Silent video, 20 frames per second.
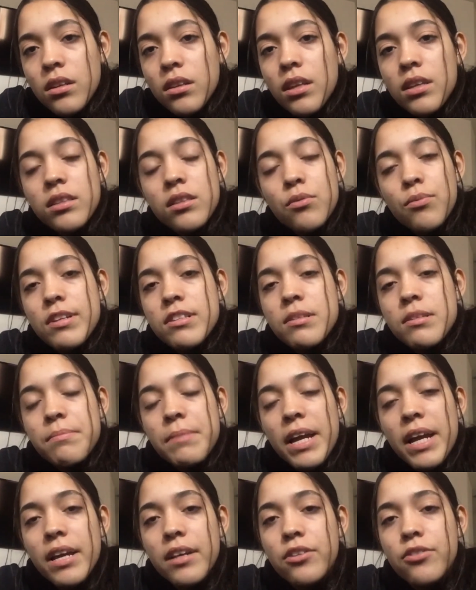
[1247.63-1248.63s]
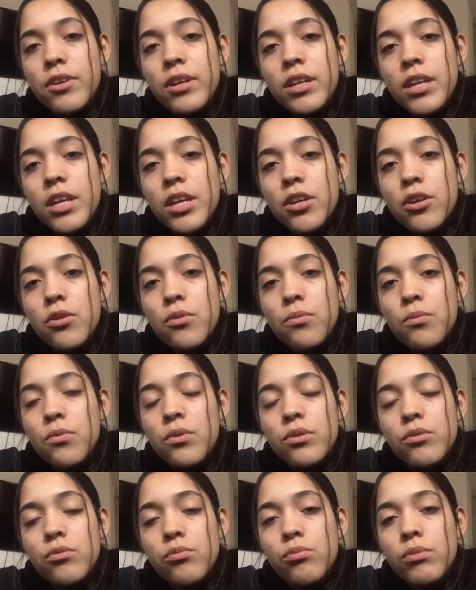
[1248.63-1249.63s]
like, the rest of my 8th grade year
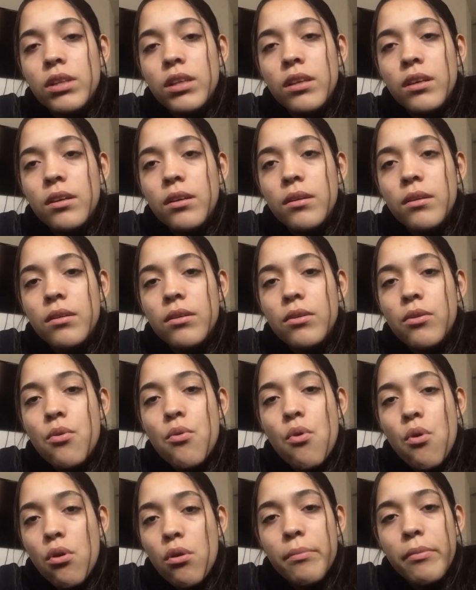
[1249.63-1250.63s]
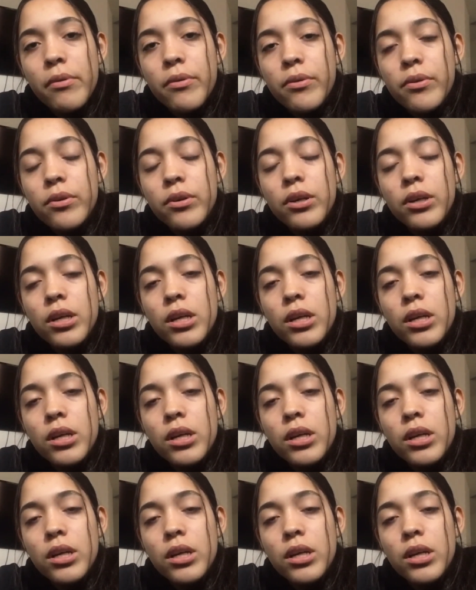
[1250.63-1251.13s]
was really horrible,